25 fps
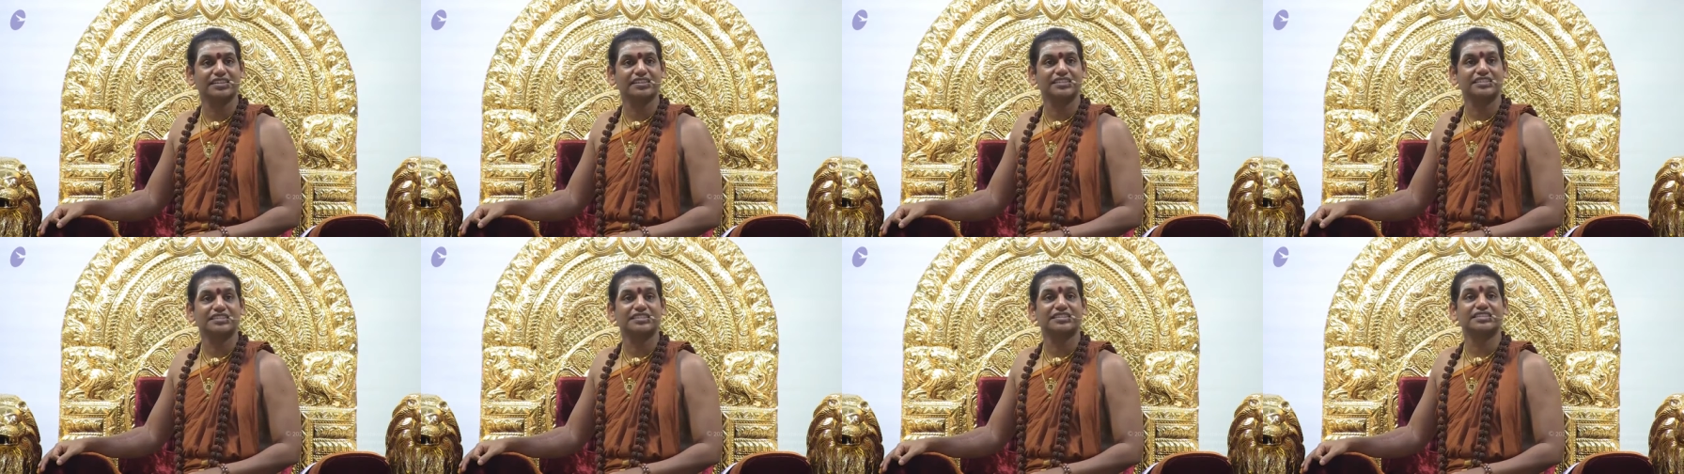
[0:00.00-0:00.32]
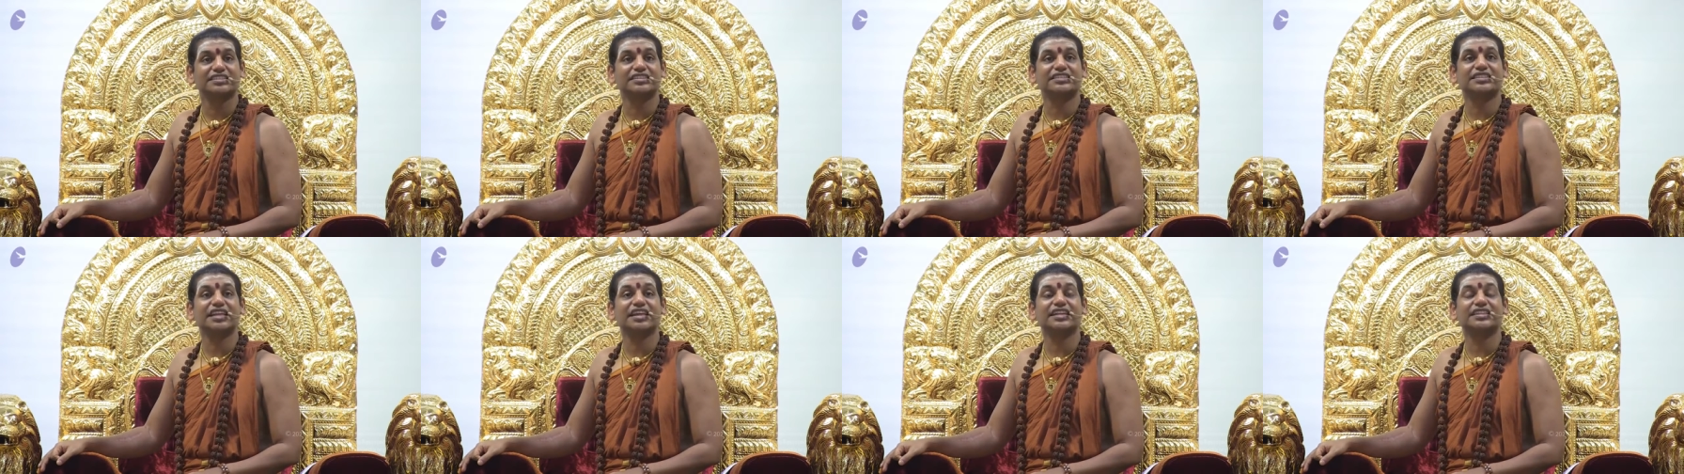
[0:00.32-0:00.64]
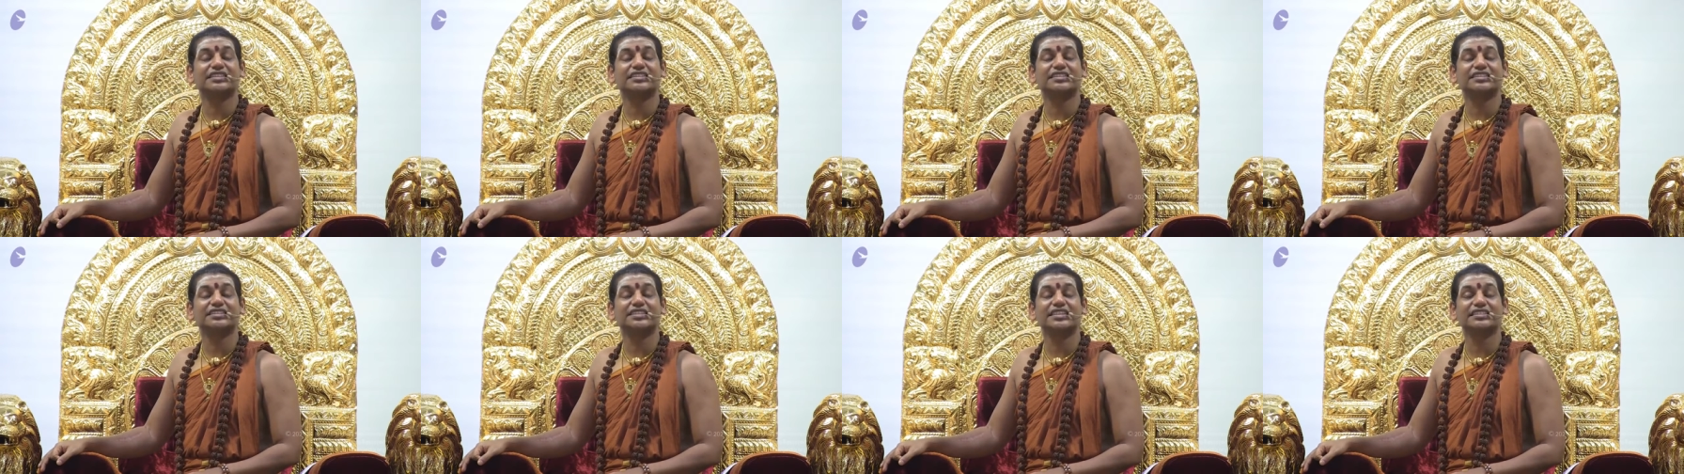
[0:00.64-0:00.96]

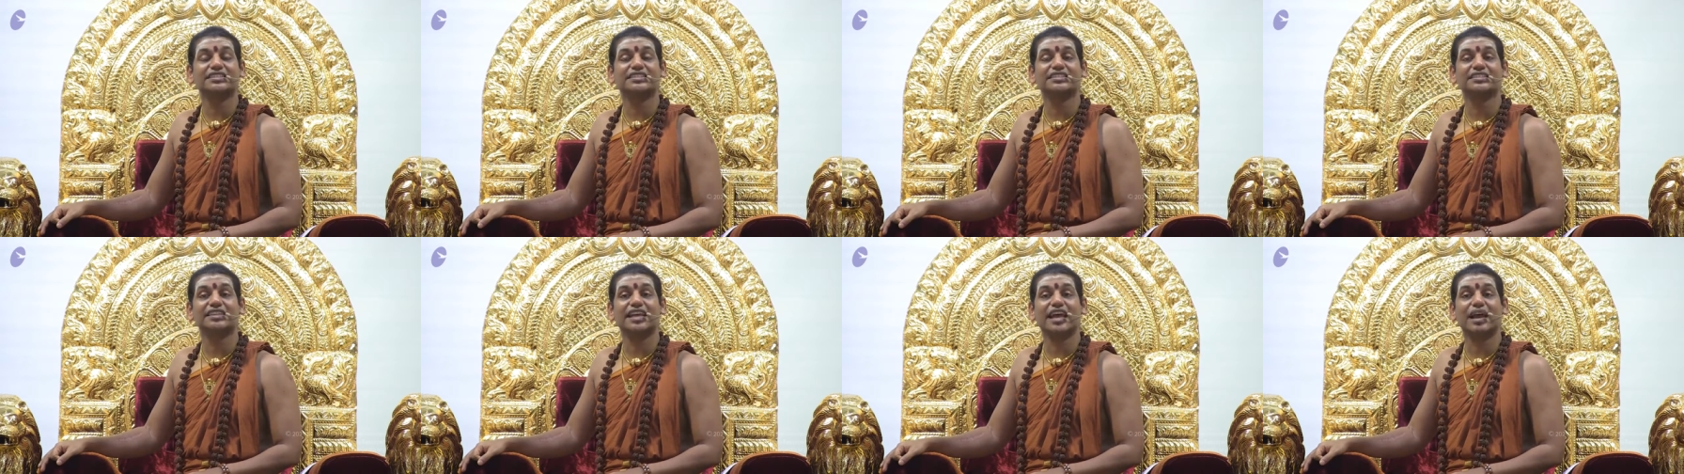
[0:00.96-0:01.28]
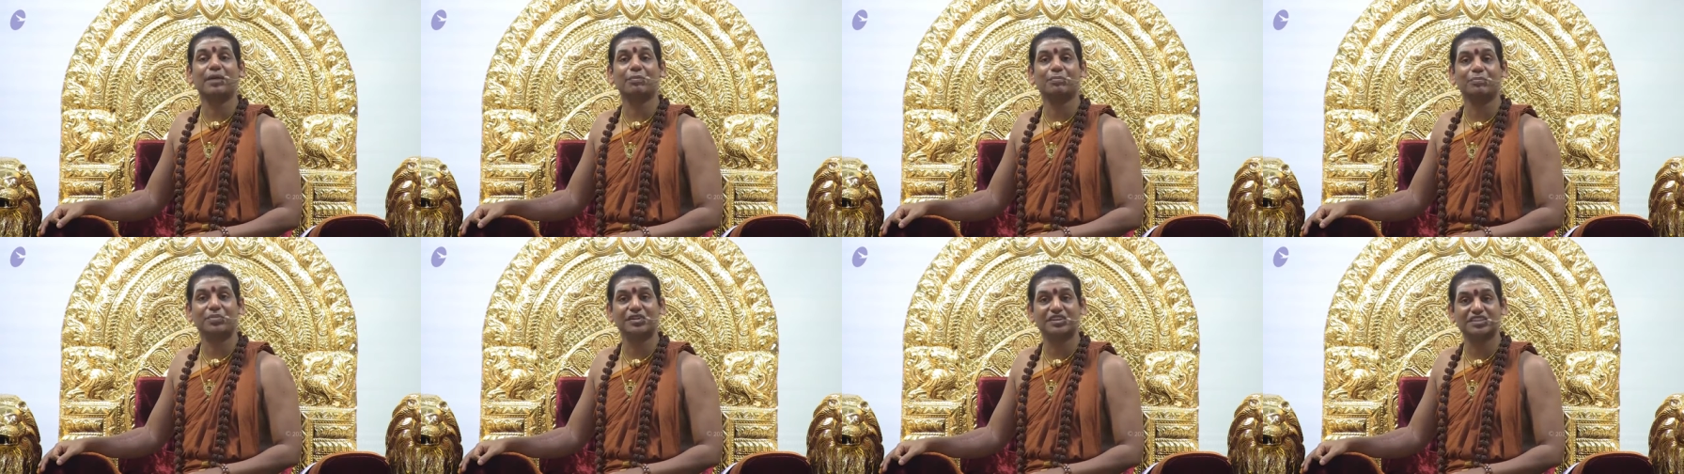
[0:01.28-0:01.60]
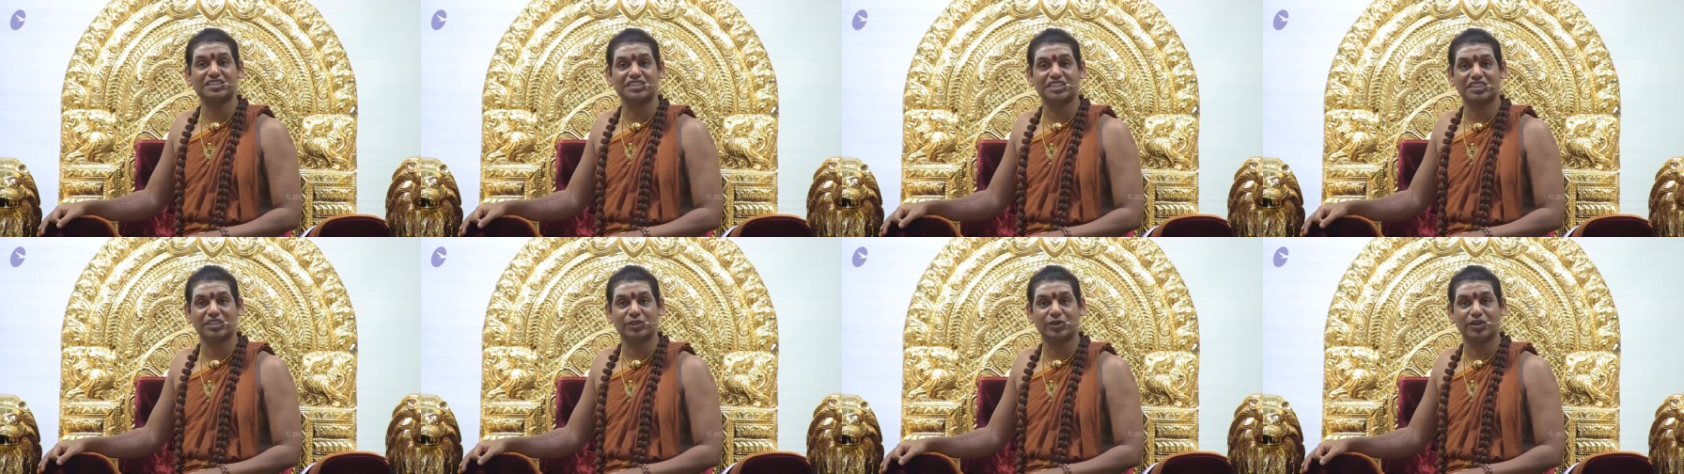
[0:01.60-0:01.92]
success
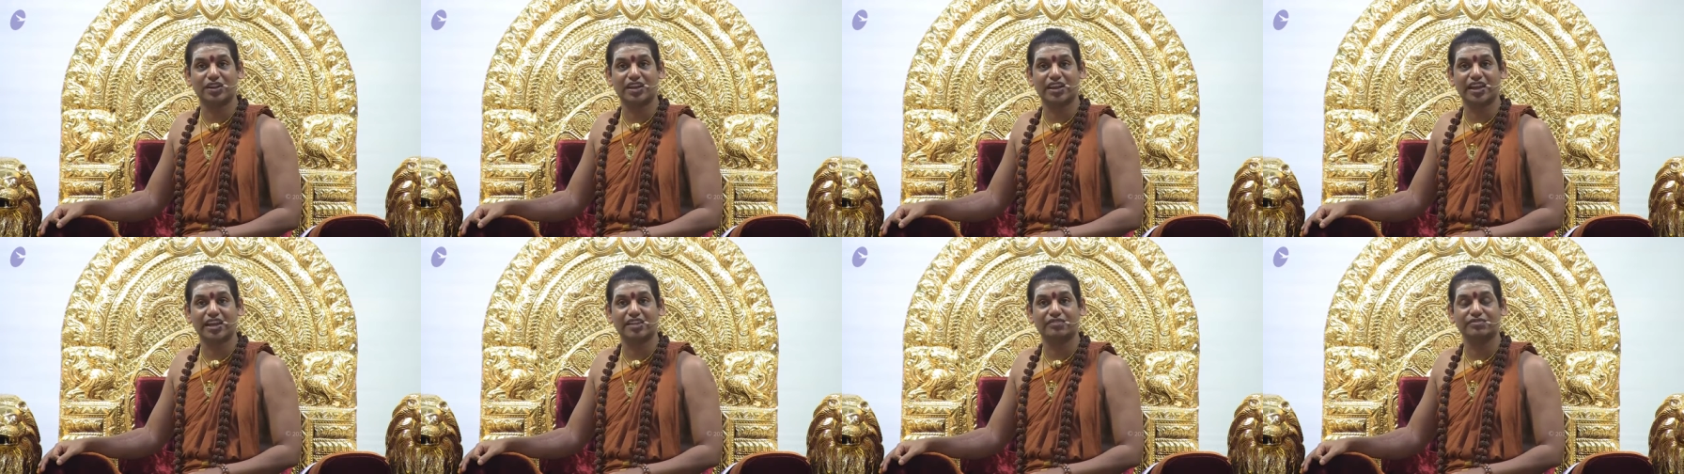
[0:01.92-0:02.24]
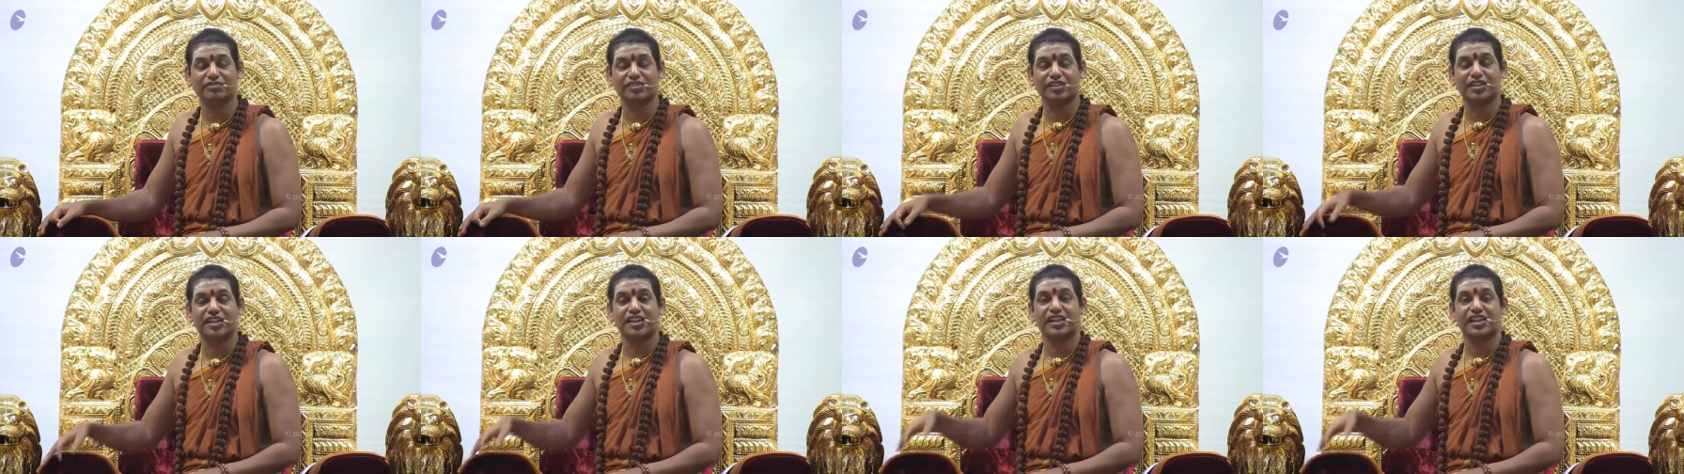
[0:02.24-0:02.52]
happens in your life.